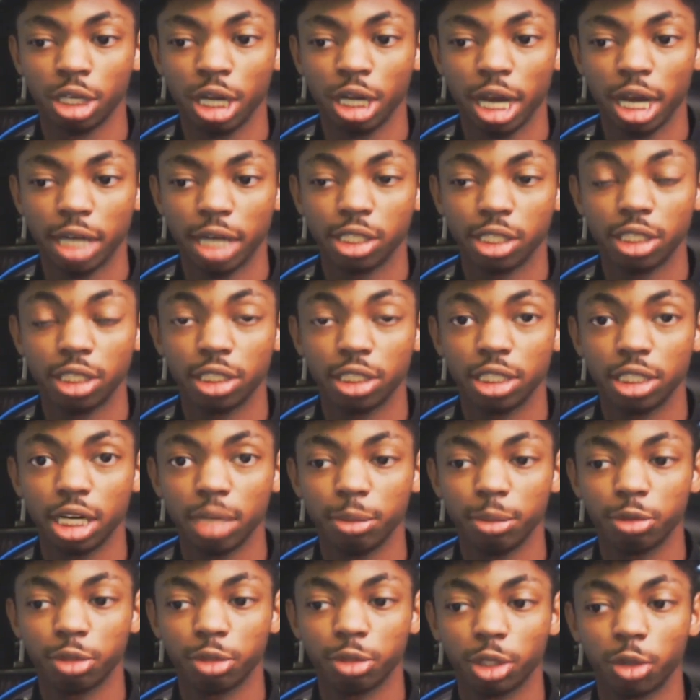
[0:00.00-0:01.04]
As of the time
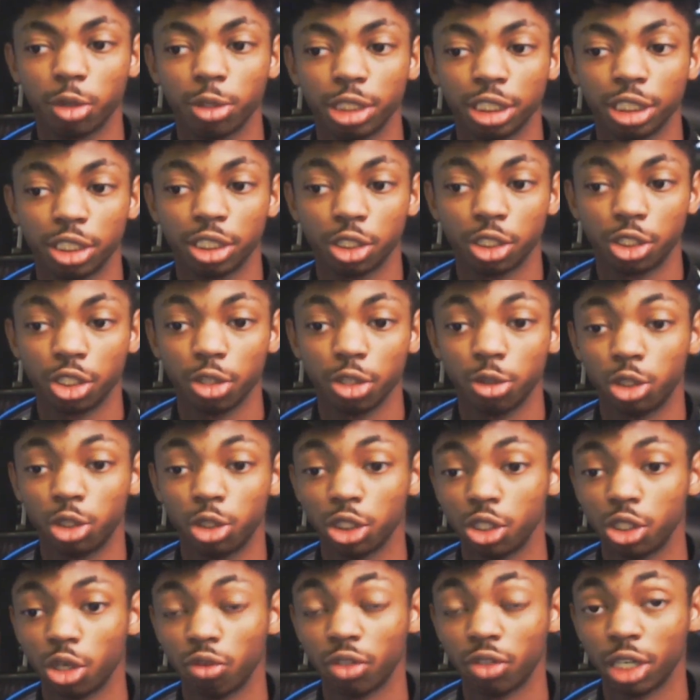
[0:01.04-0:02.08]
of recording the show,
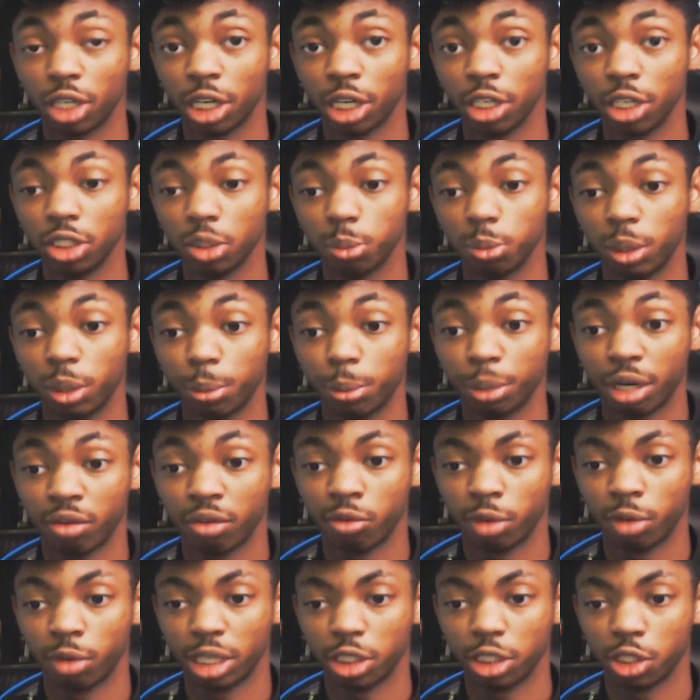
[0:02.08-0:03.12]
just over 100 people have
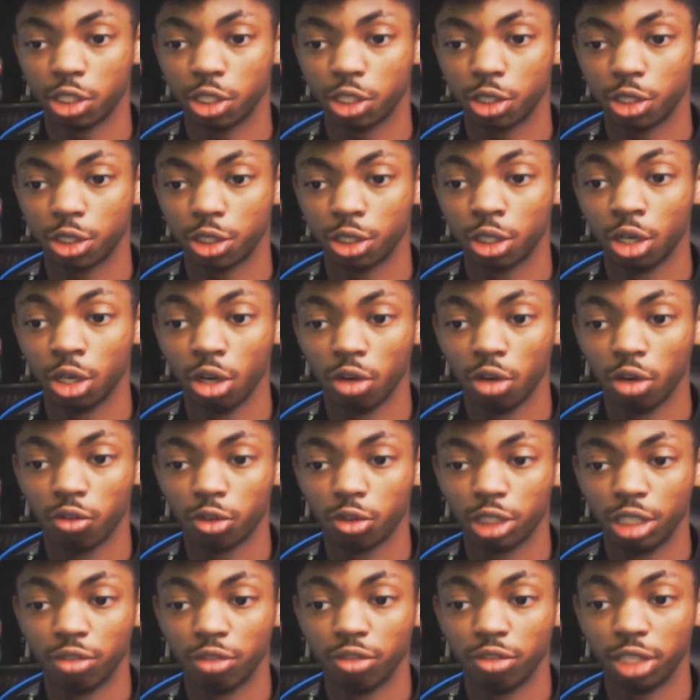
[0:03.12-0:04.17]
registered for
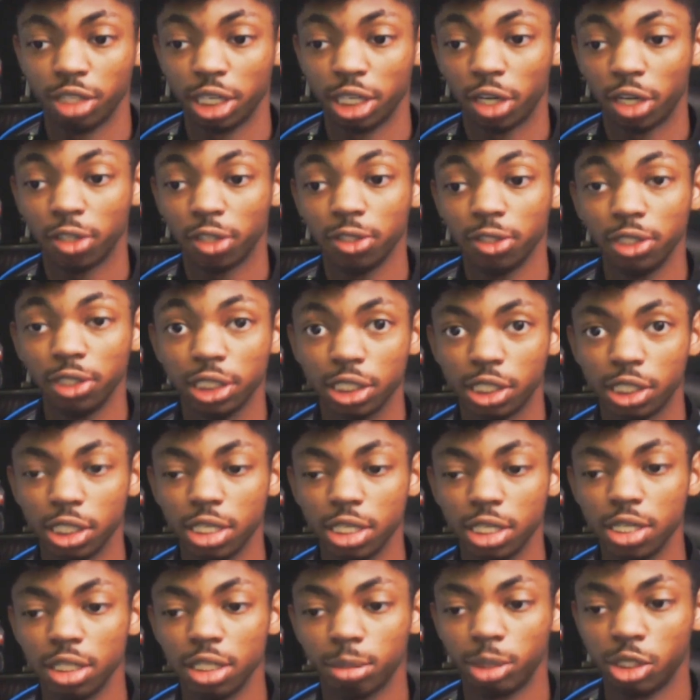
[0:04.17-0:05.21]
the event, including
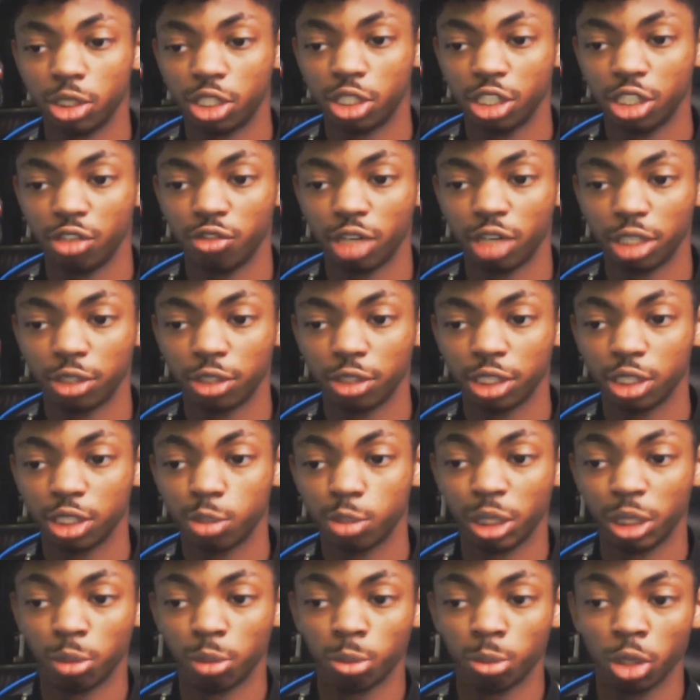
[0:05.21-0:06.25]
CTWC veterans
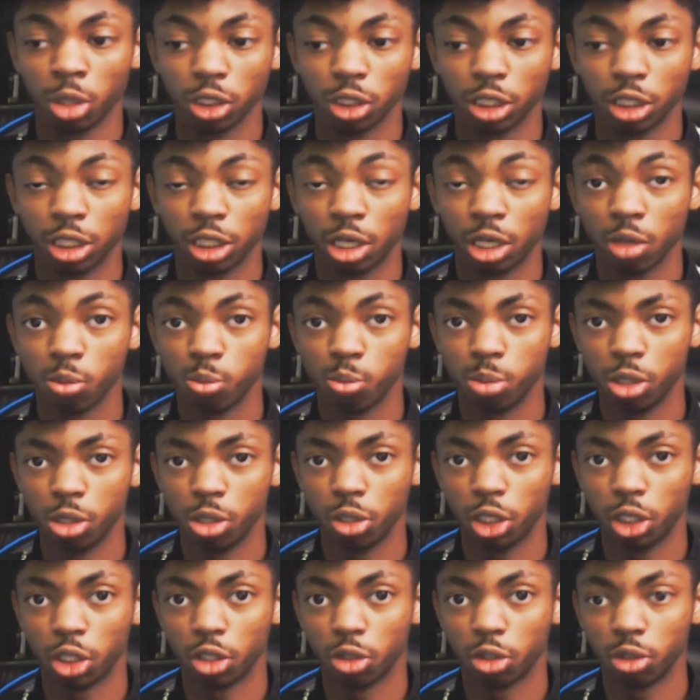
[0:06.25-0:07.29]
Ben Mullen,
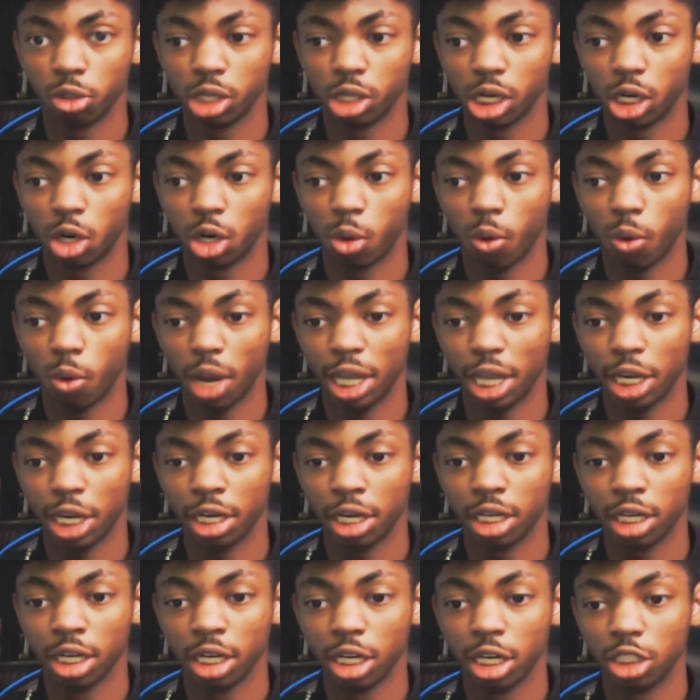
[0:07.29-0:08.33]
Buko,
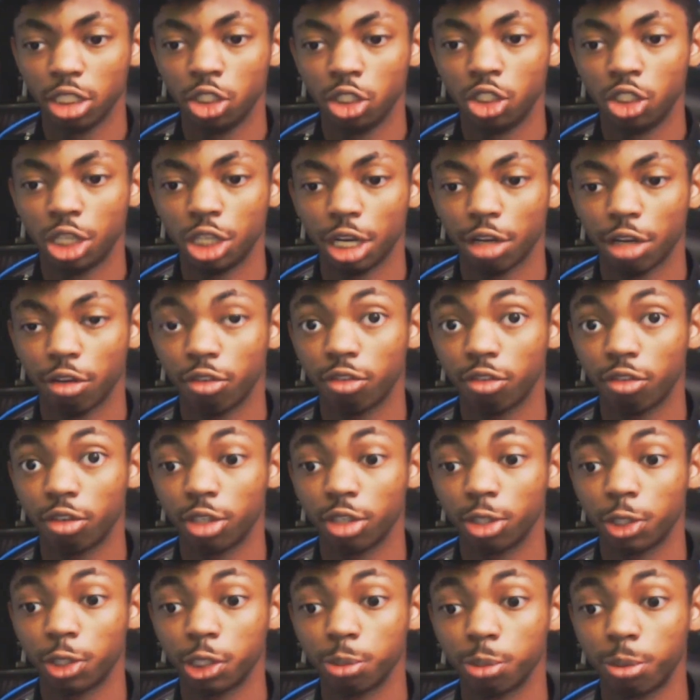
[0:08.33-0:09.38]
Quaid, Jeff,
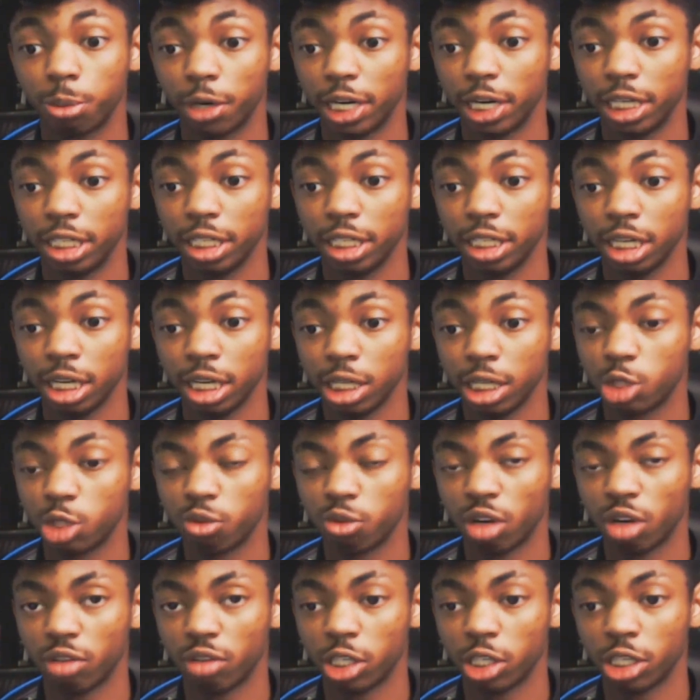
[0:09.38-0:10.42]
Chris Brady,
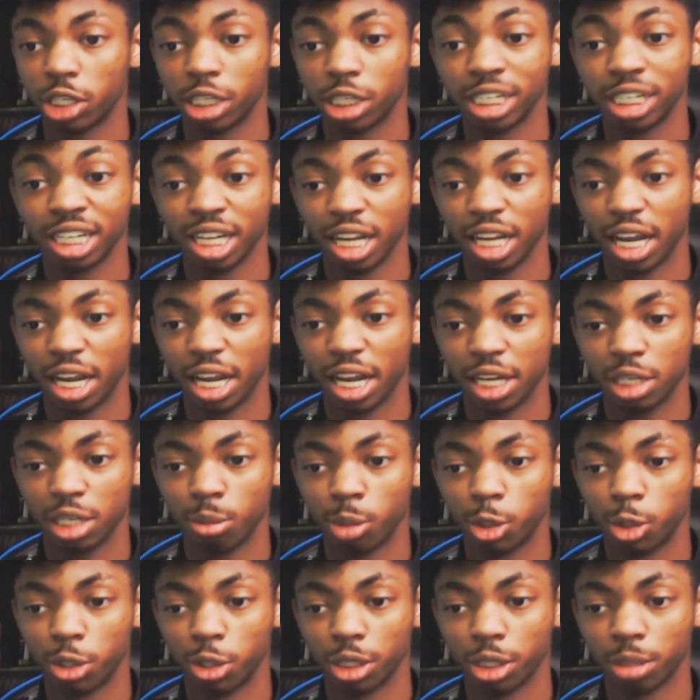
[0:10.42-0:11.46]
Svavar, and
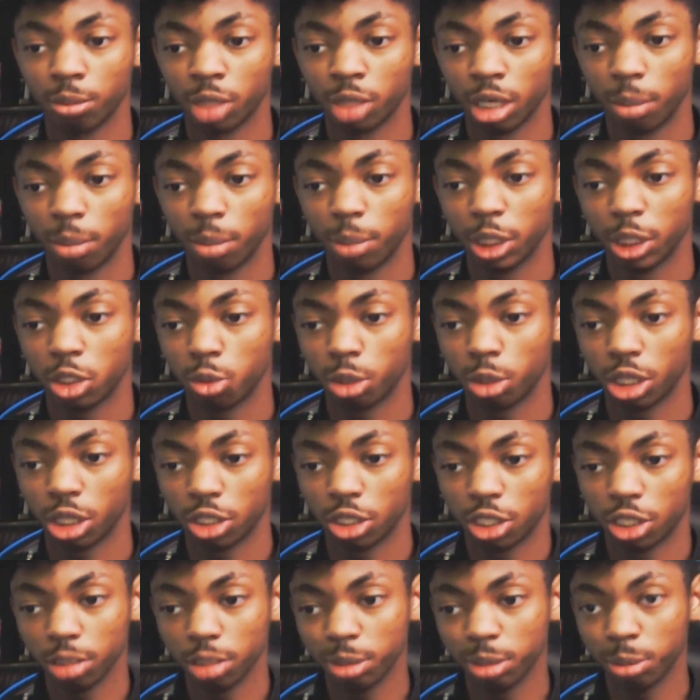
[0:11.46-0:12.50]
more. But with the
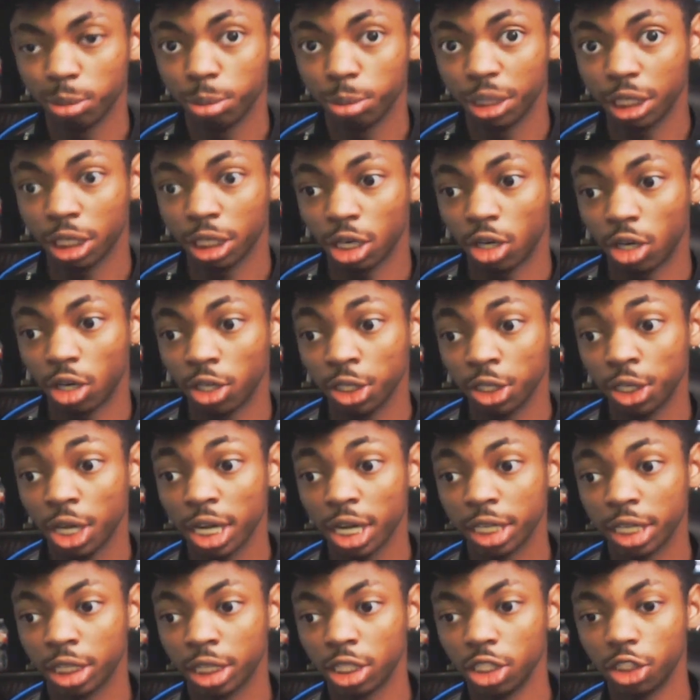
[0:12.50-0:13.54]
tournament being
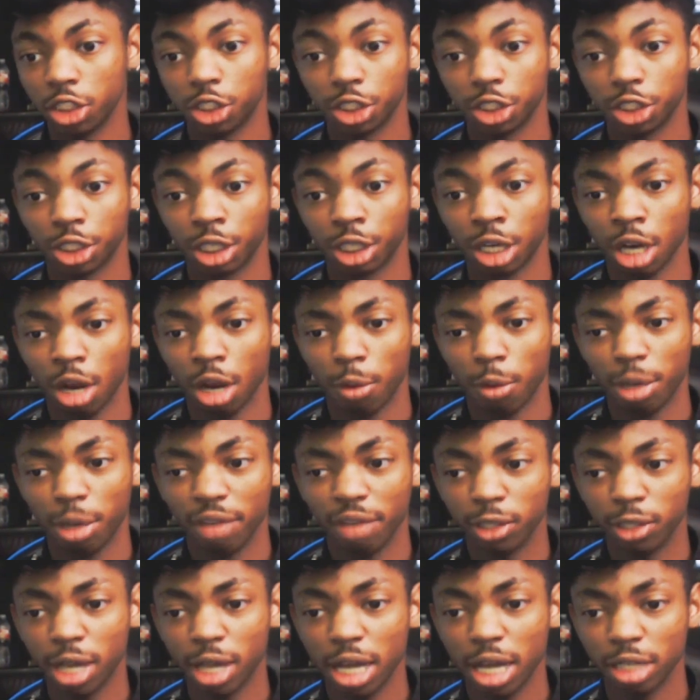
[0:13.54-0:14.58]
online this year, we have a
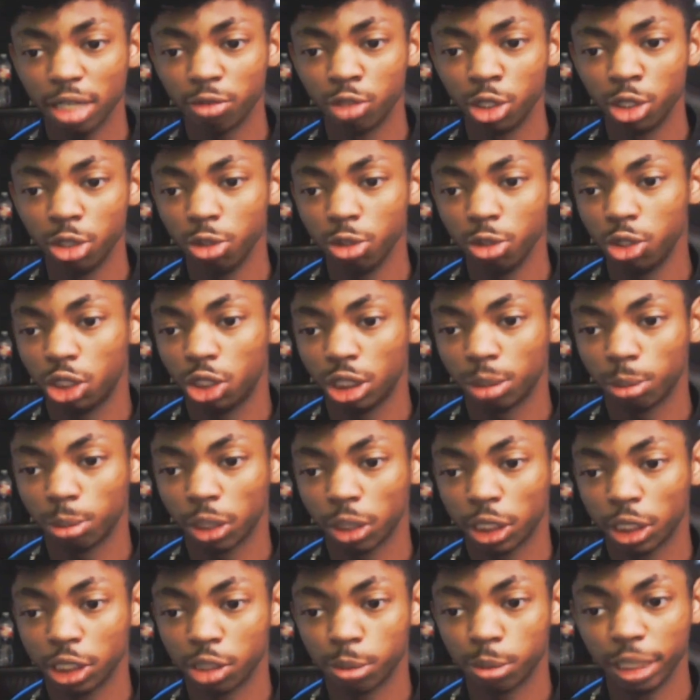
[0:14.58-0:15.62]
lot of new gen
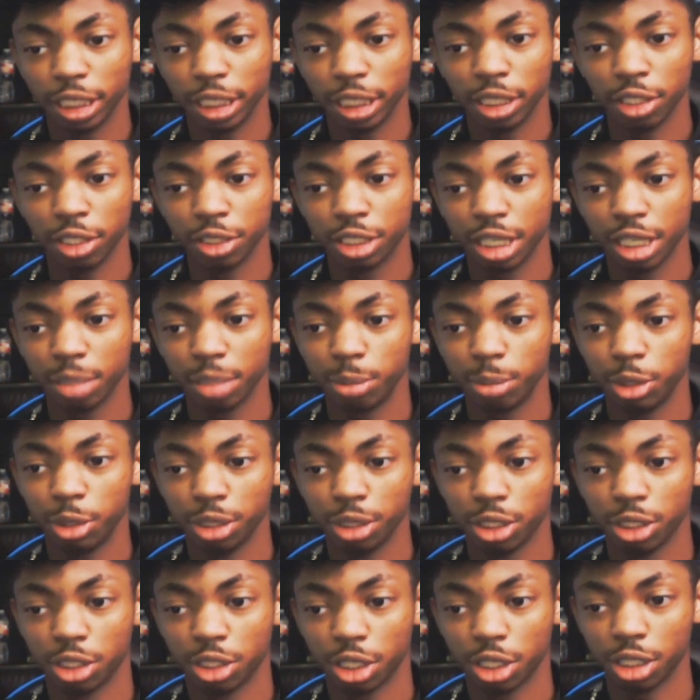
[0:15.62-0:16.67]
players making their debut in
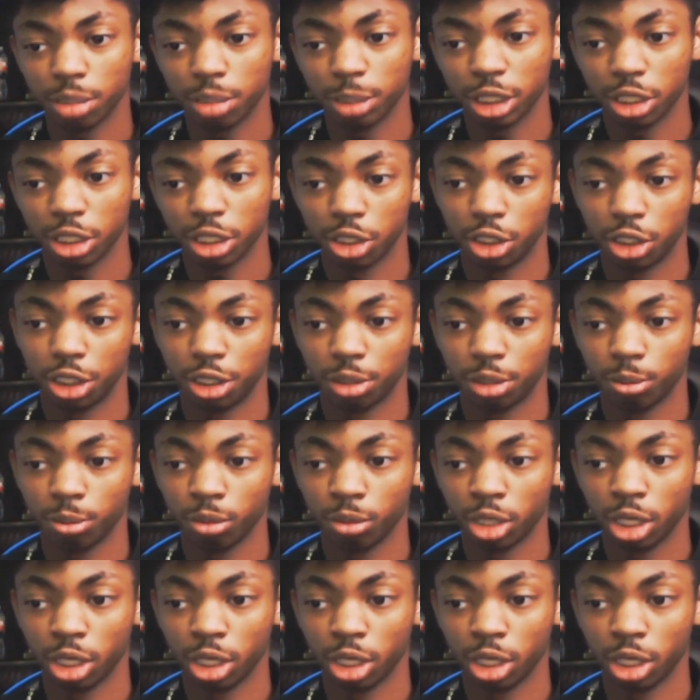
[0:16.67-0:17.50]
the tournament this year.